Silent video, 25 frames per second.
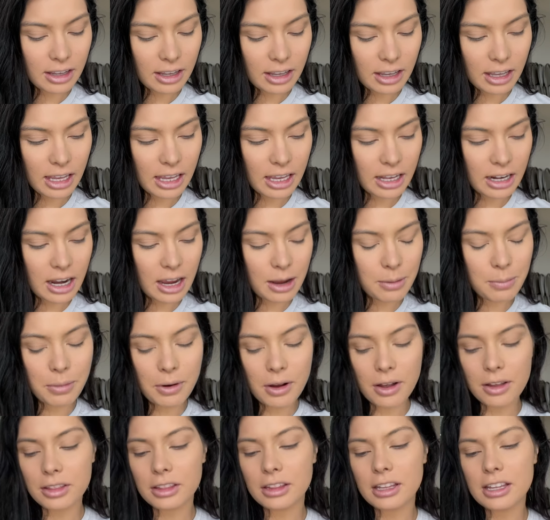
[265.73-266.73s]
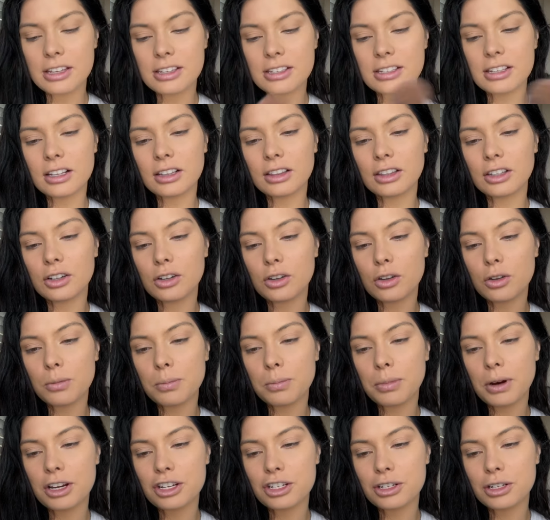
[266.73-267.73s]
And I brought this little
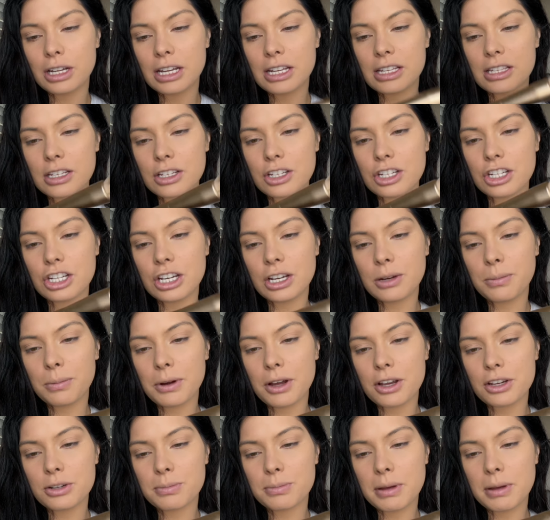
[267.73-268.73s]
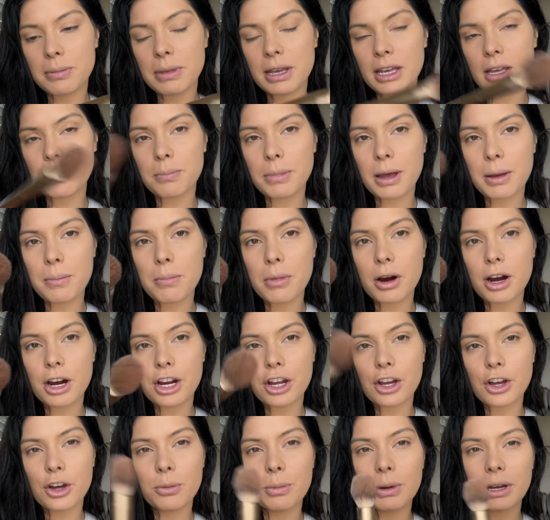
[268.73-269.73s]
brush. It's a cheek brush by Makeup by
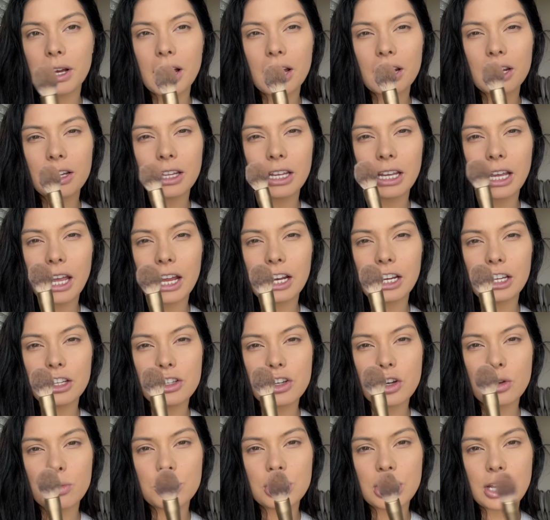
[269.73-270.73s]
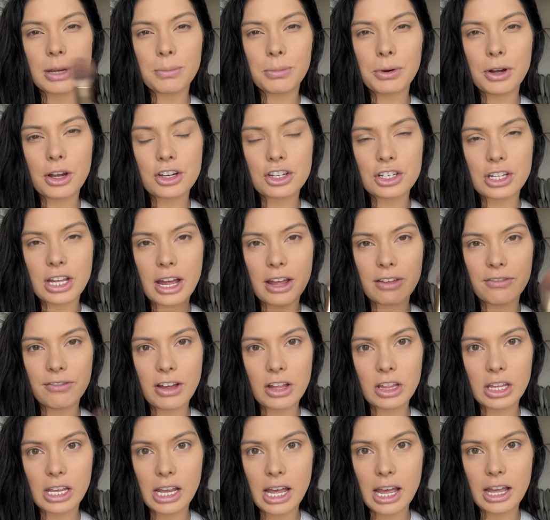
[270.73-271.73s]
Mario, but kind of like any dome shaped brush that I felt
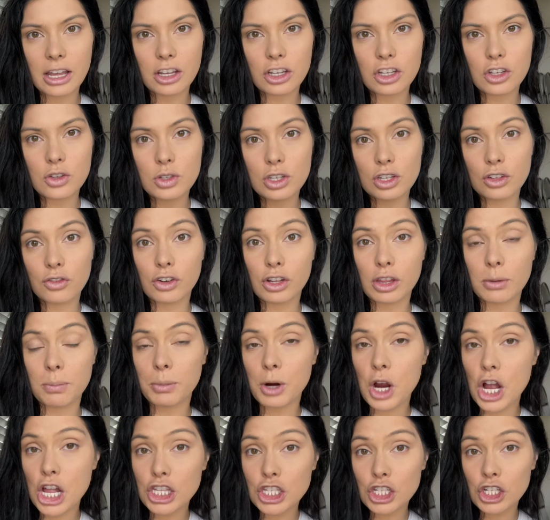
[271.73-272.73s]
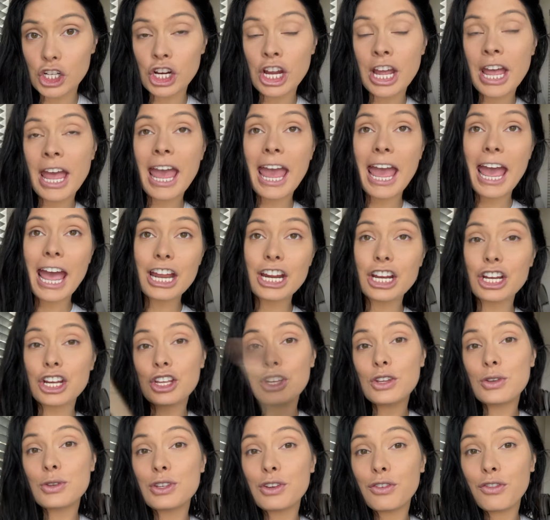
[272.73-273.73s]
like I could use this for the bronzer and I could
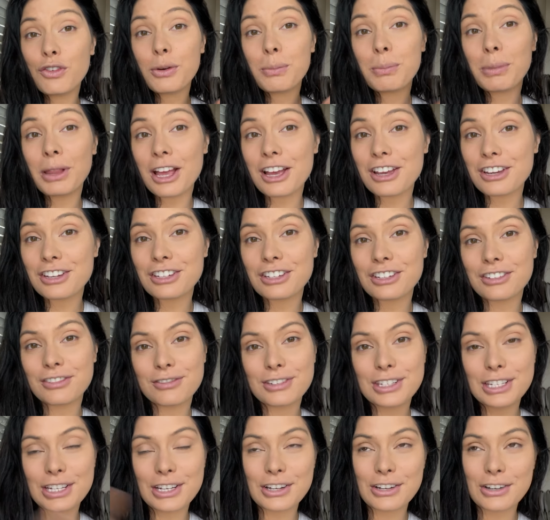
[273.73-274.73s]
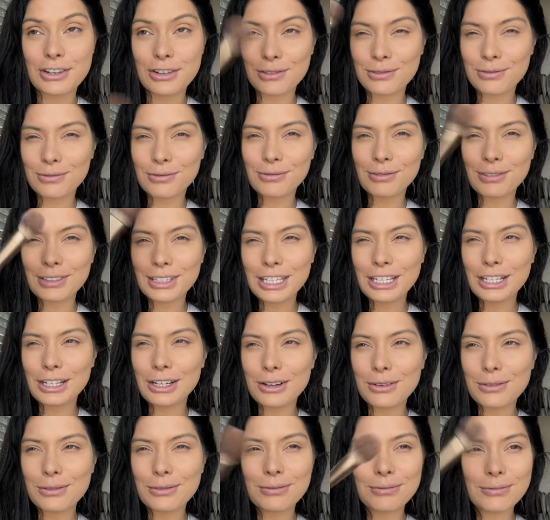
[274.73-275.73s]
use it for blush. So, you
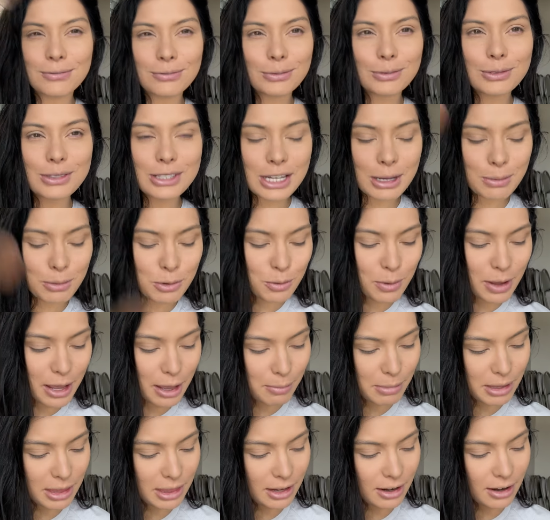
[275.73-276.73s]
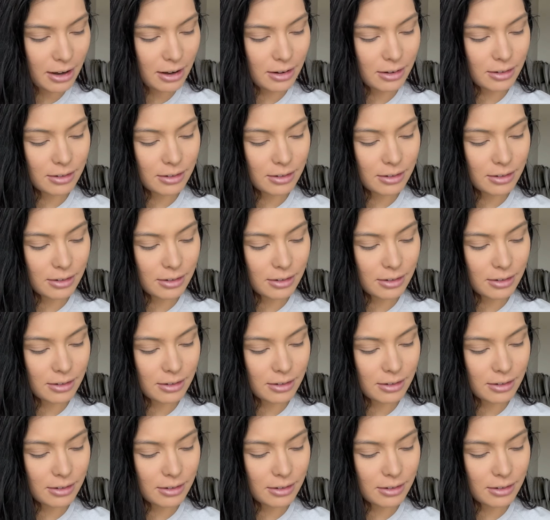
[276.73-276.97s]
know, double whammy there.